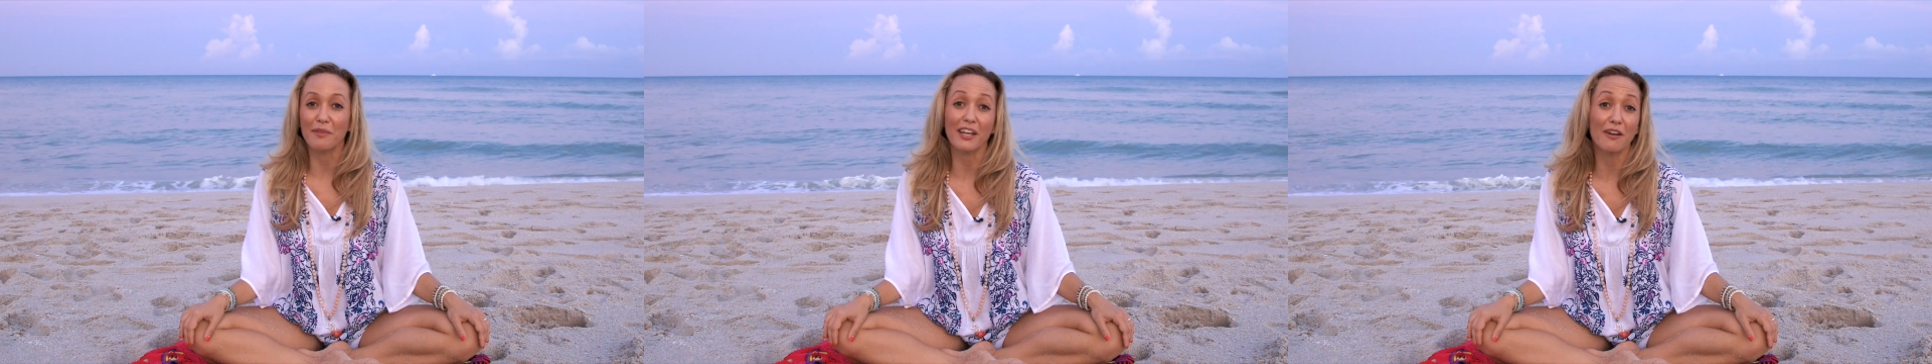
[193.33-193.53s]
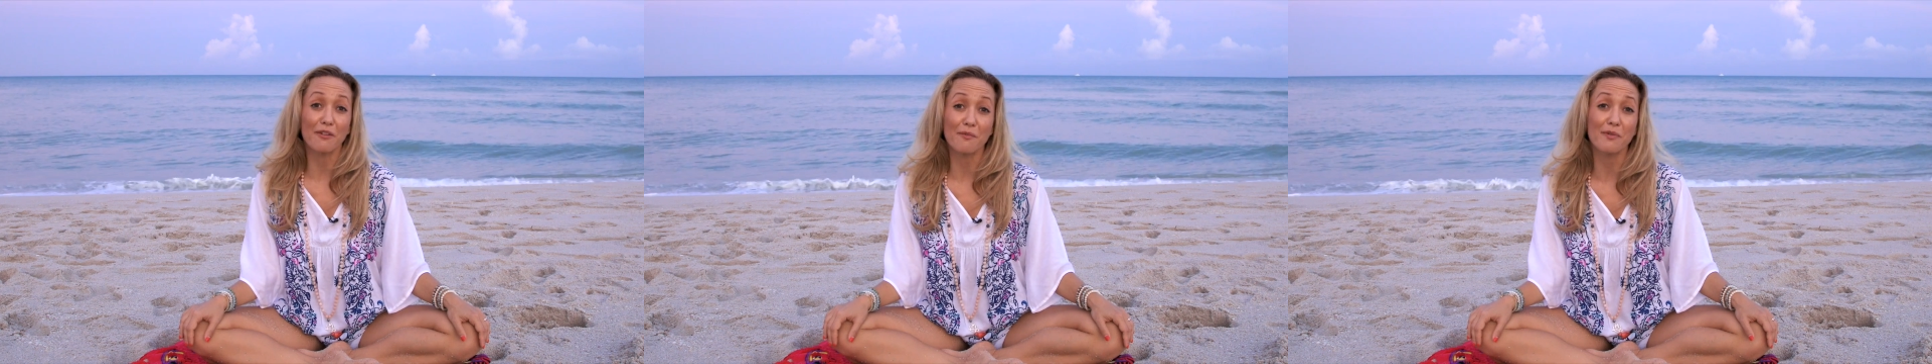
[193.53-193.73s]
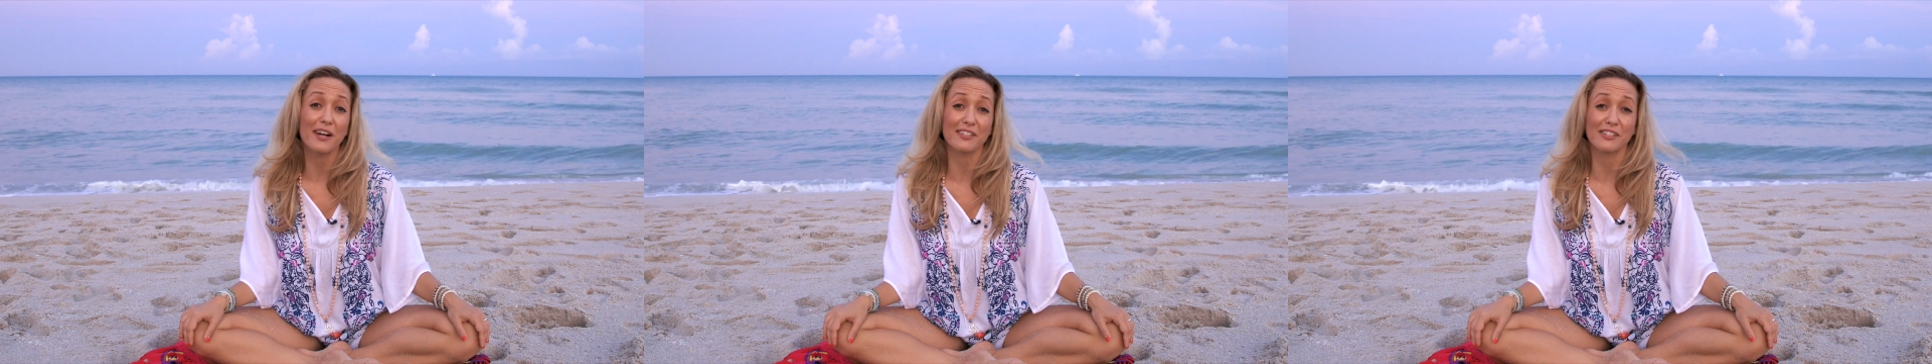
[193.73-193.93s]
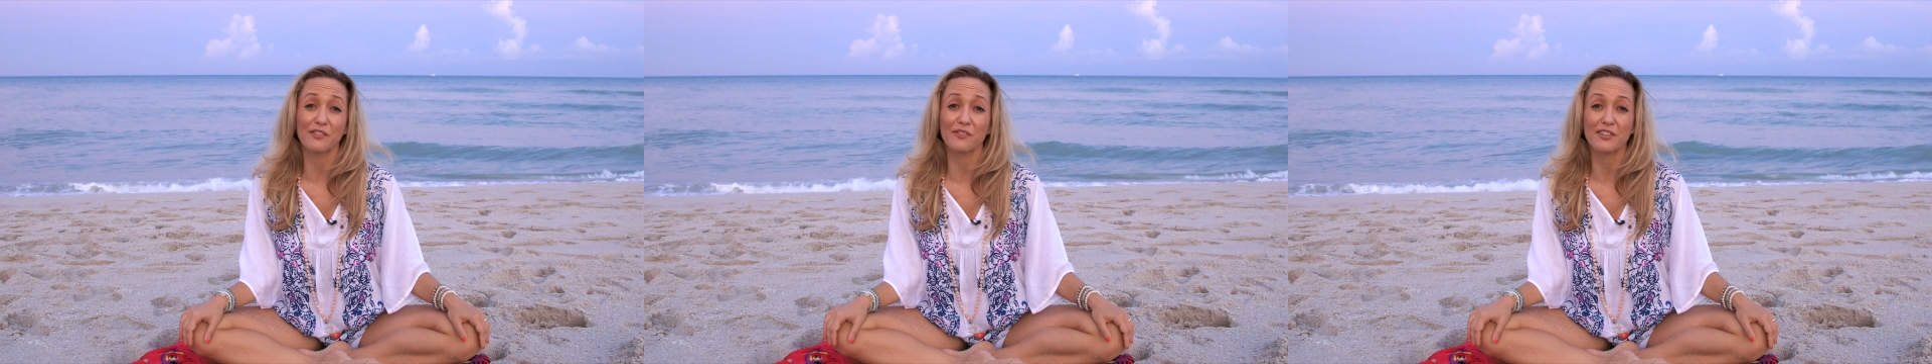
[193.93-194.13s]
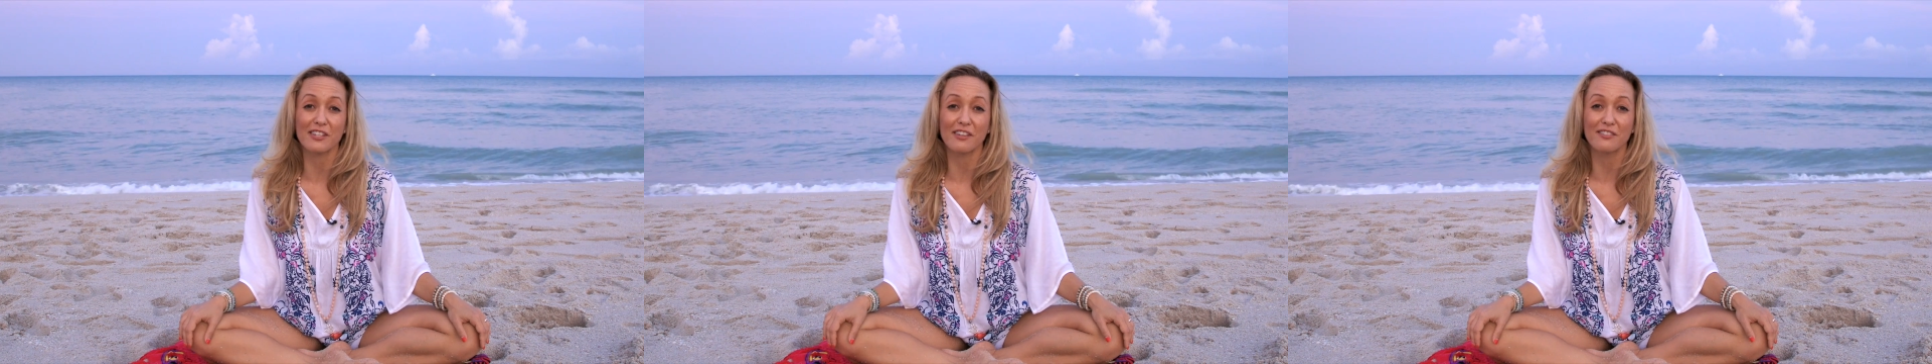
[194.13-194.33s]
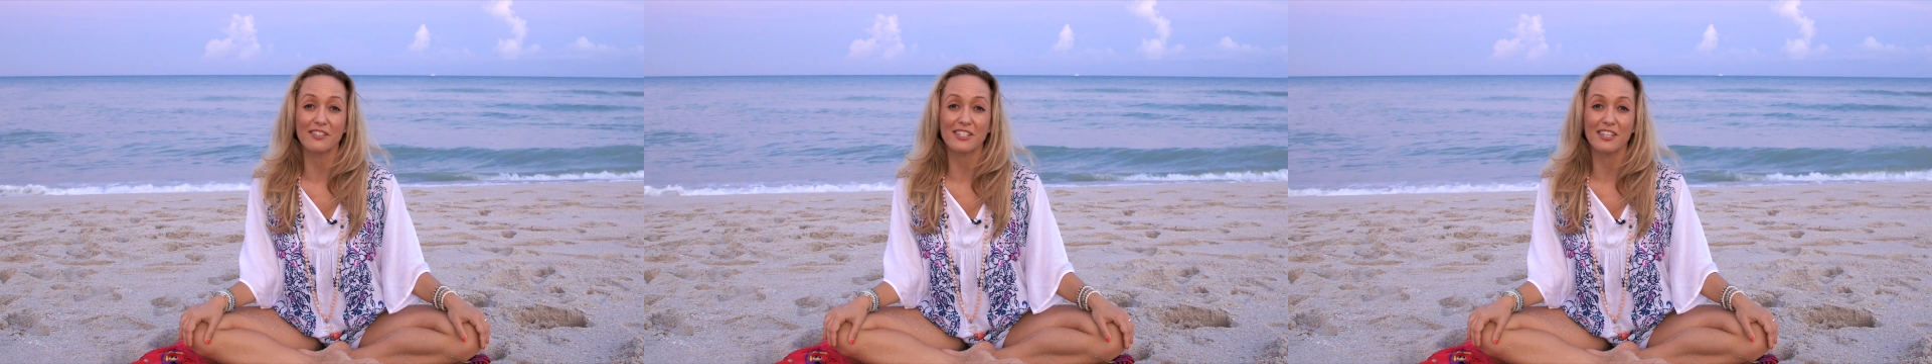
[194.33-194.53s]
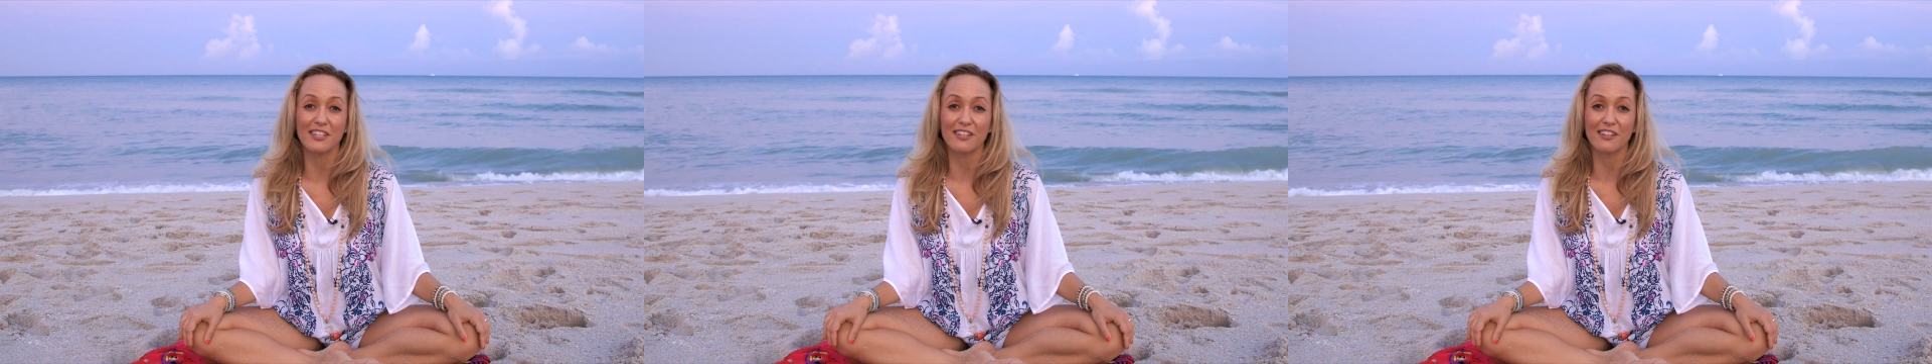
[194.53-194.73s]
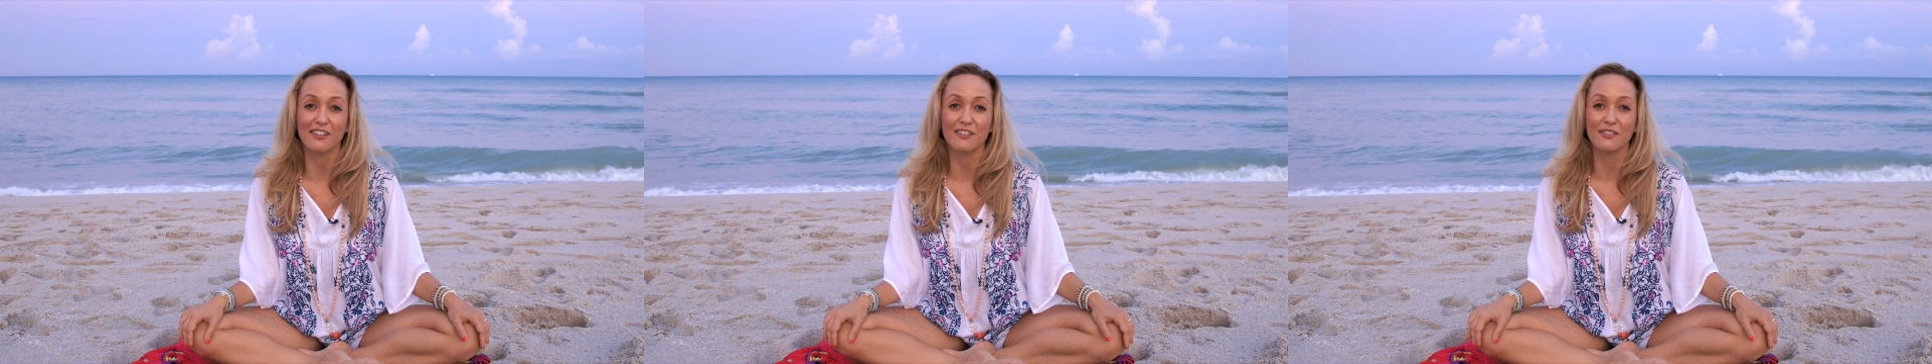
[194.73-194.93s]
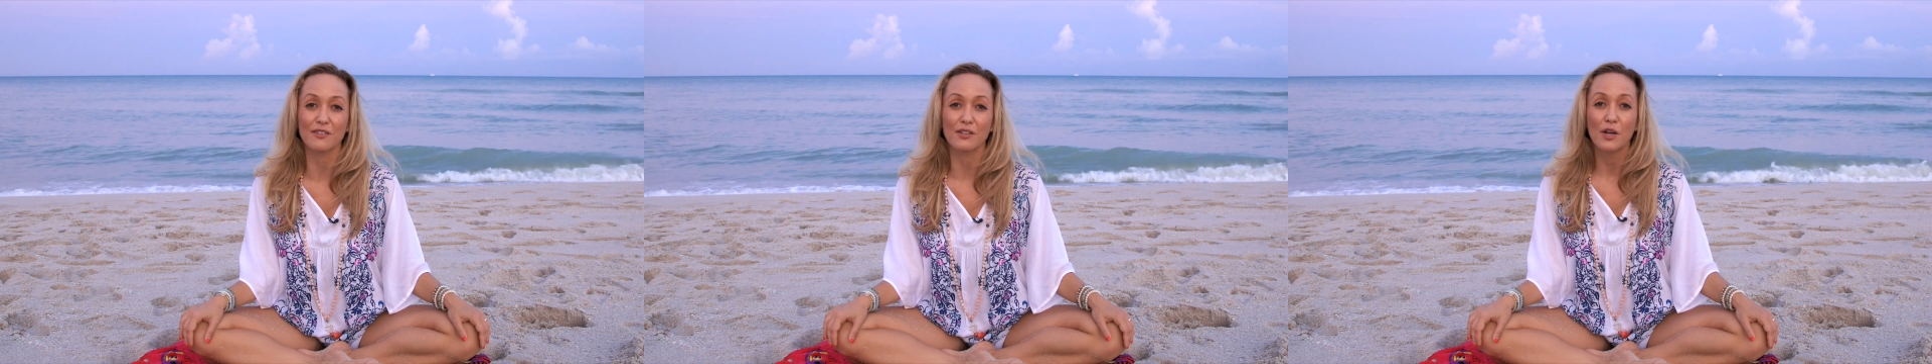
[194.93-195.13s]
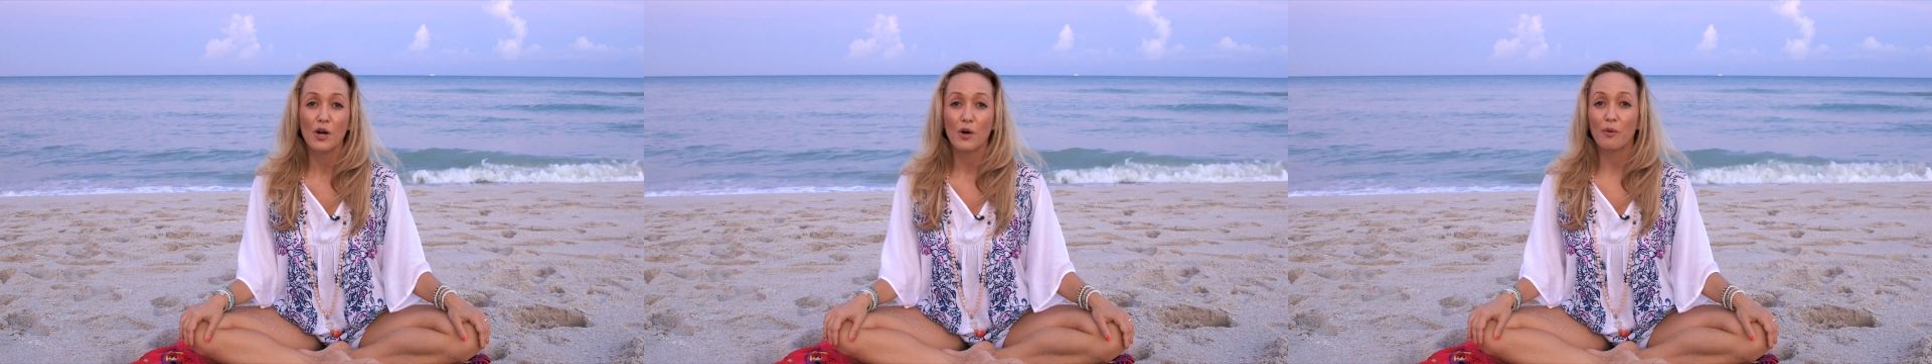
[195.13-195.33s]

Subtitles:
like I've been practicing for 17 years,